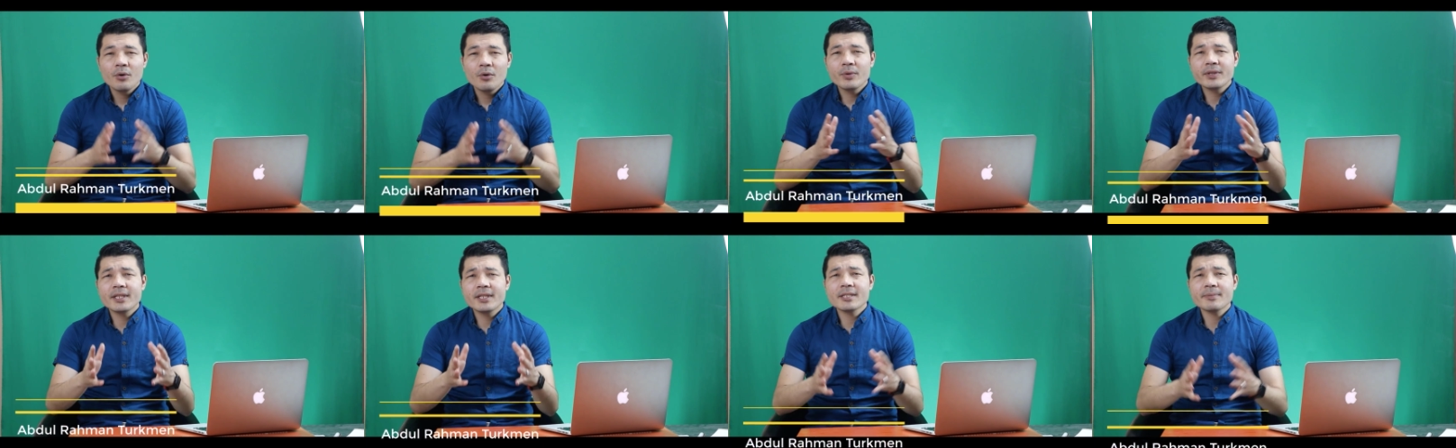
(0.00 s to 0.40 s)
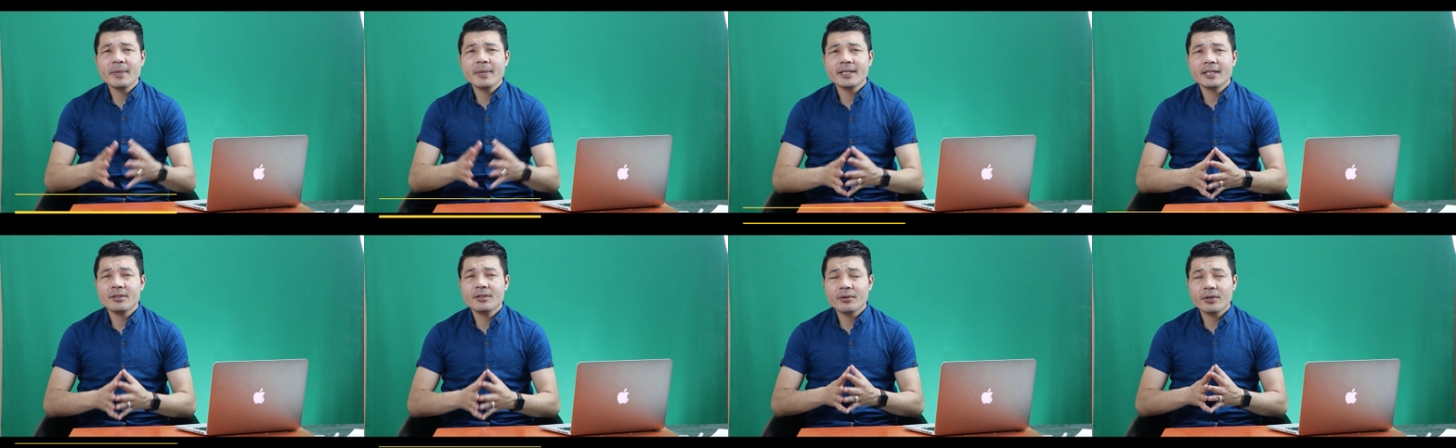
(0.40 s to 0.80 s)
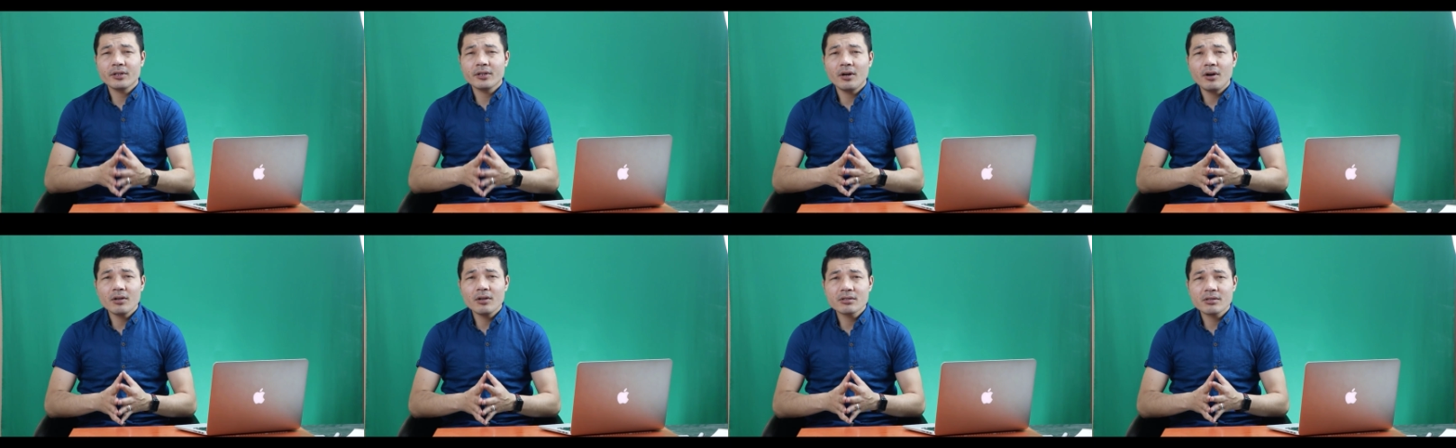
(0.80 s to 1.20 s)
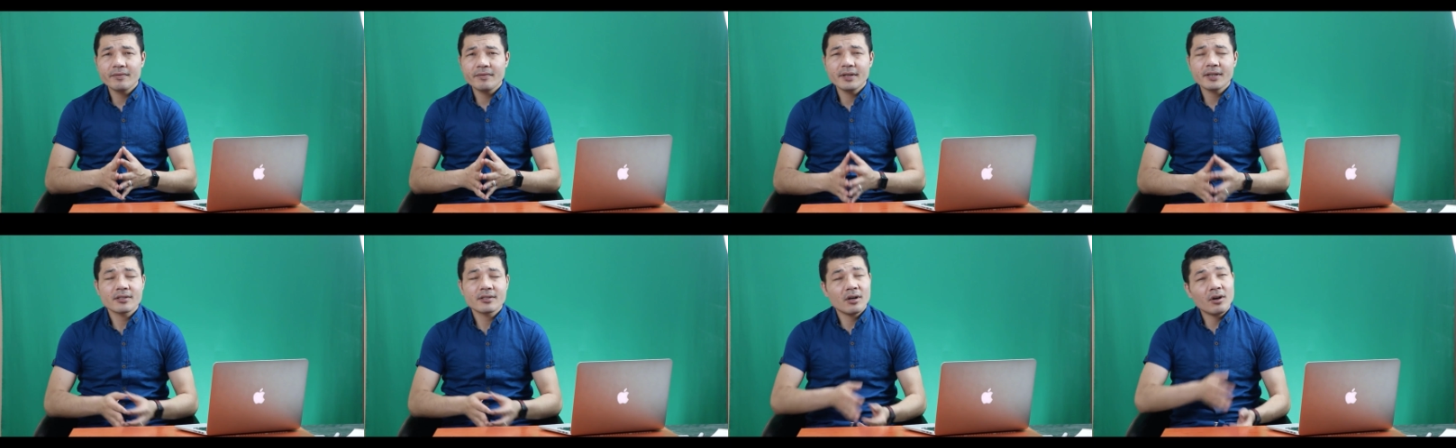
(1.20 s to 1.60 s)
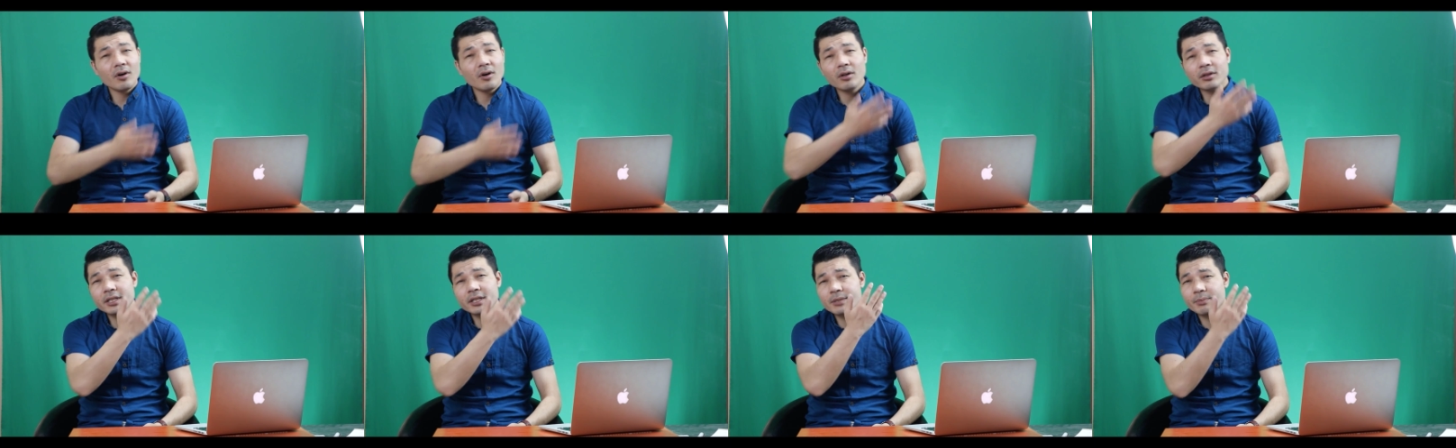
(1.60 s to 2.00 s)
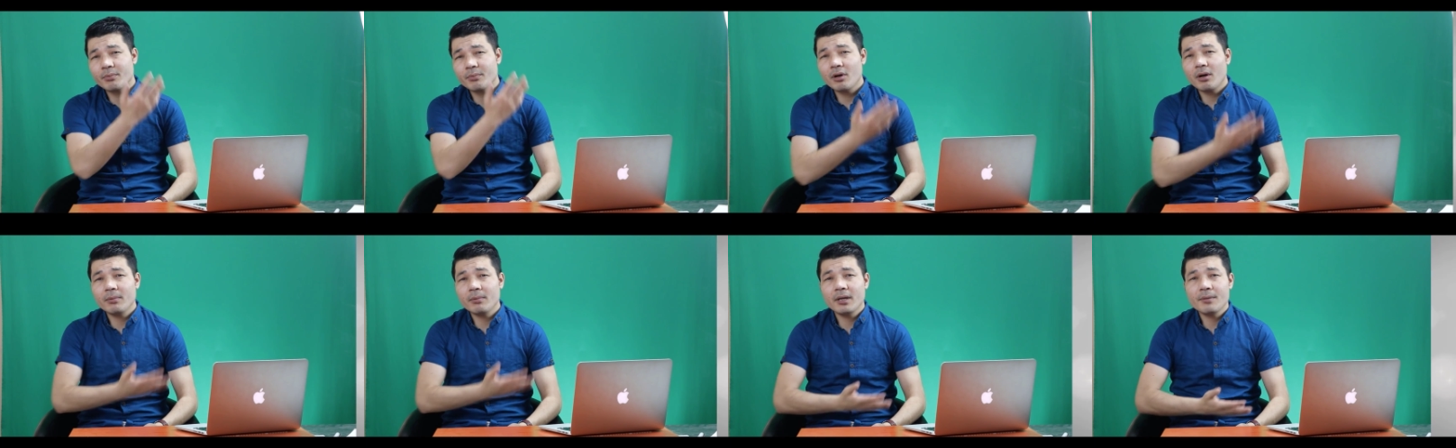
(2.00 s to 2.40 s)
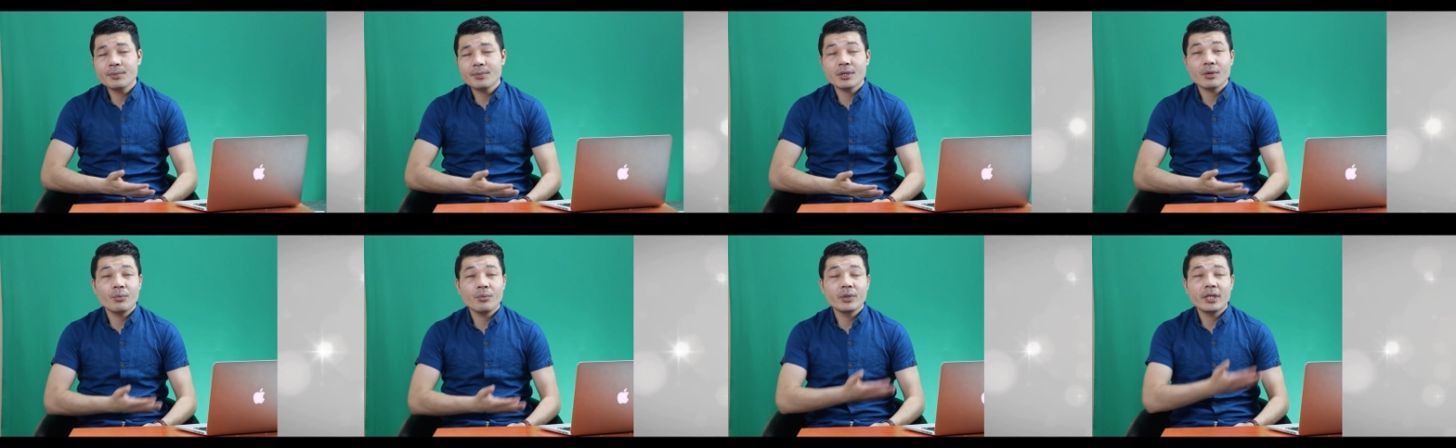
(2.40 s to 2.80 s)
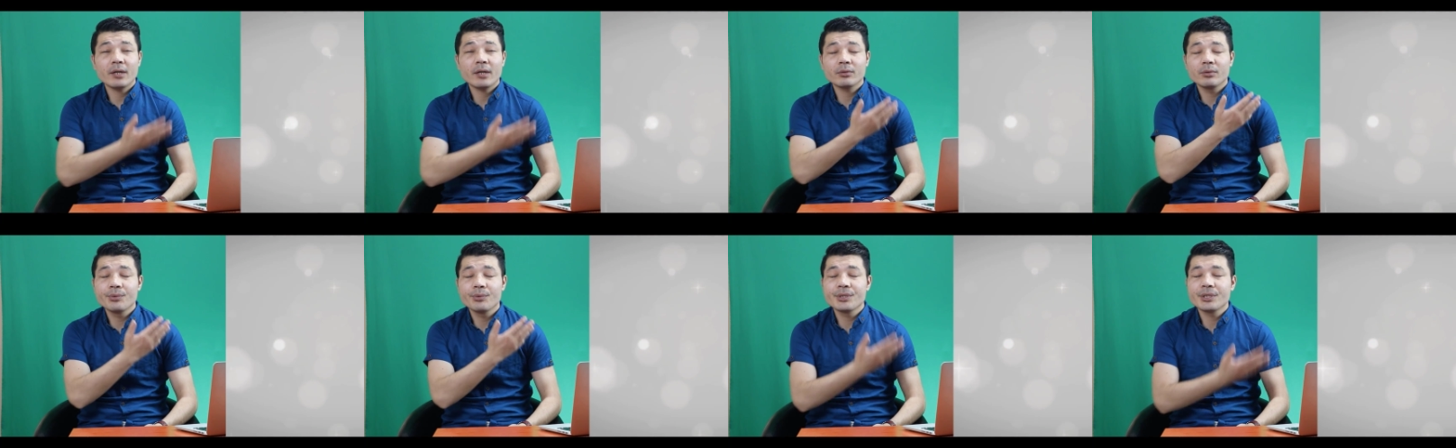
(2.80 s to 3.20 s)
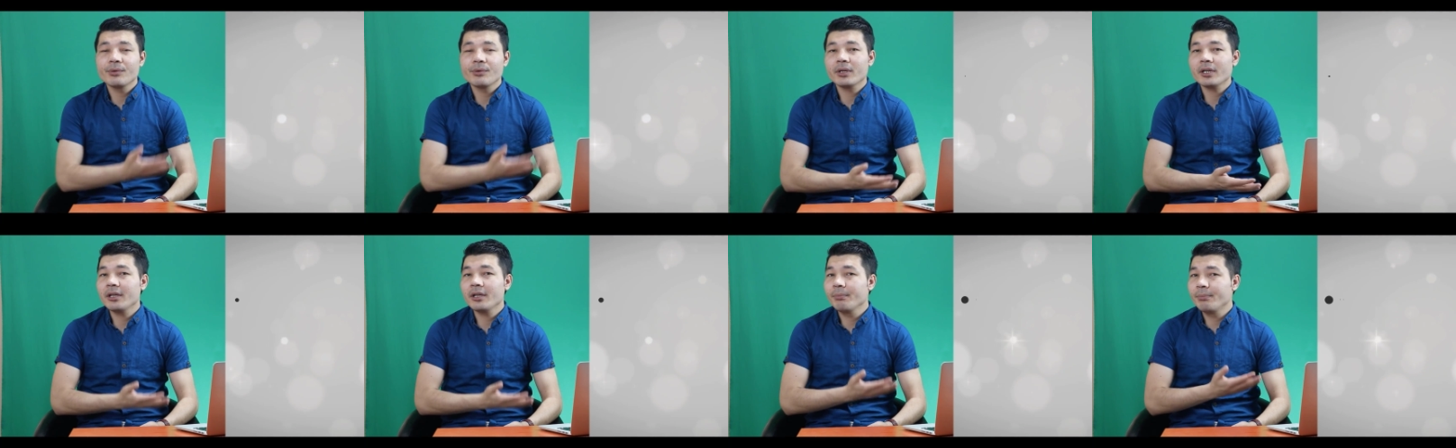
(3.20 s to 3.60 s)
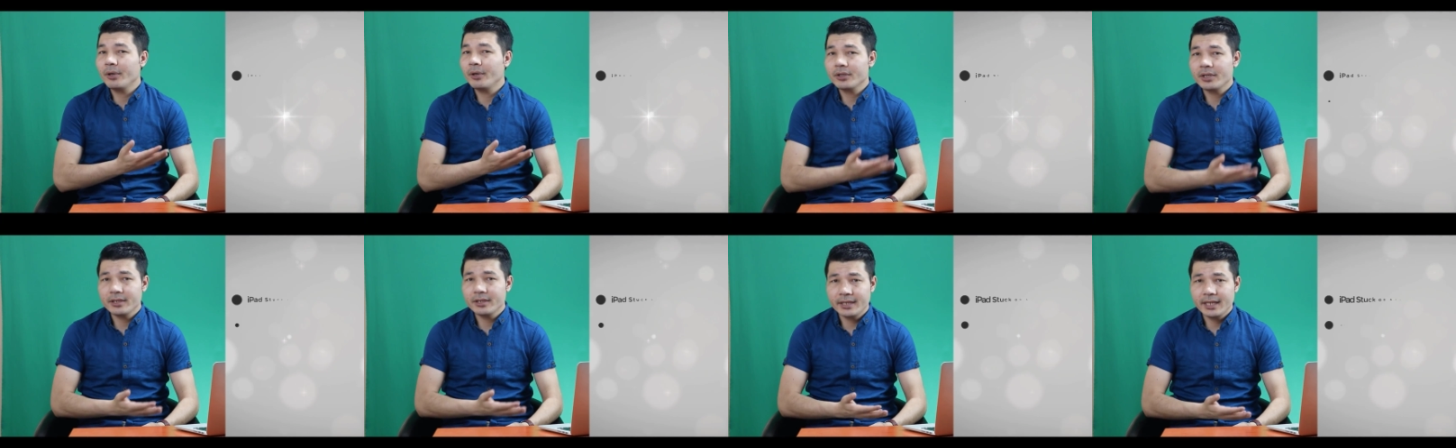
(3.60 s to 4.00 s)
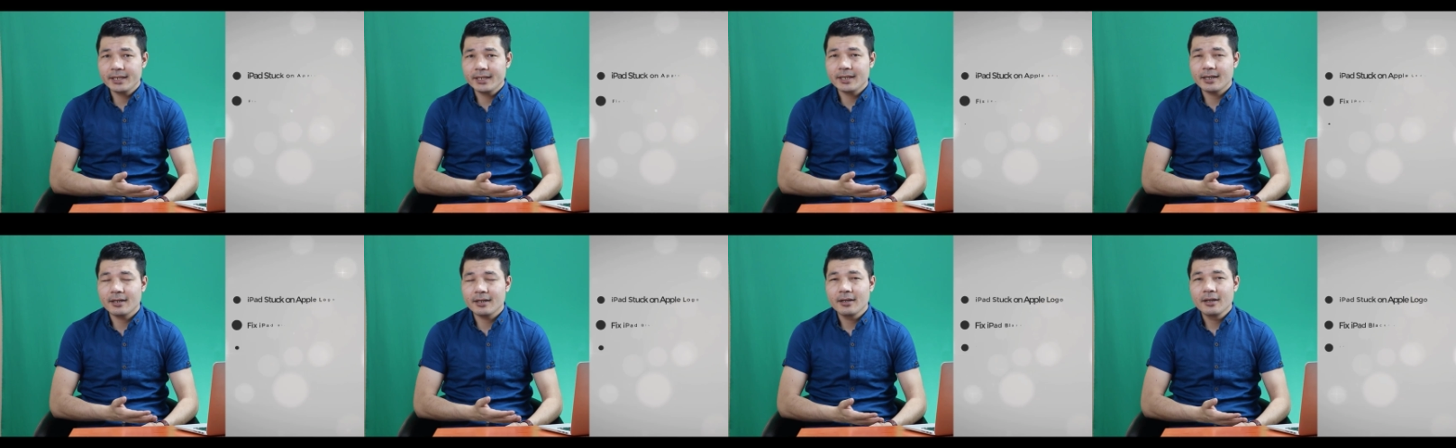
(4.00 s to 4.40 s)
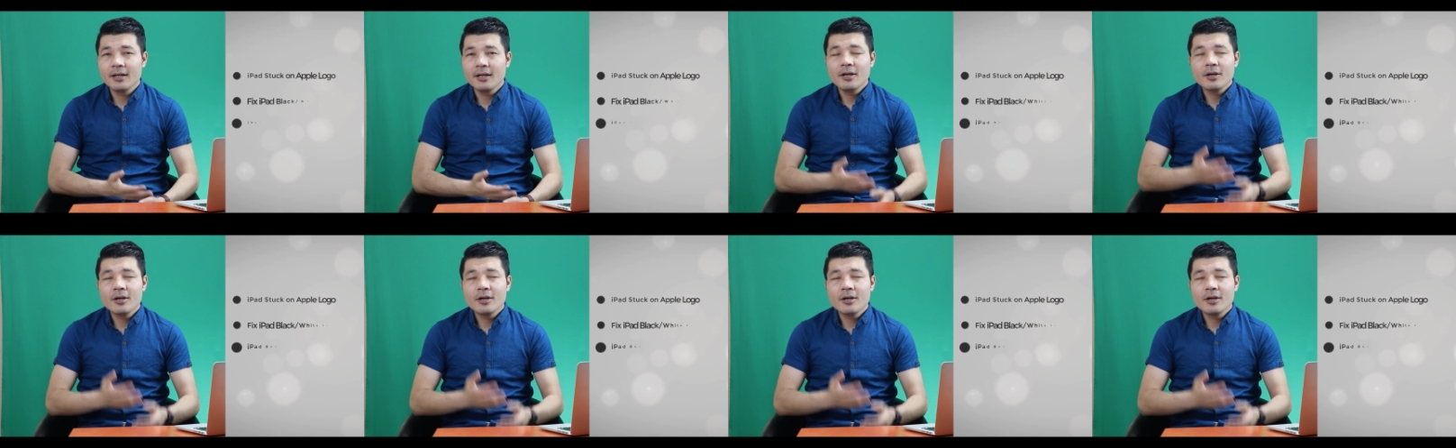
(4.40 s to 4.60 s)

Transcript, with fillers: With this method you can also fix all these problems without losing your important data.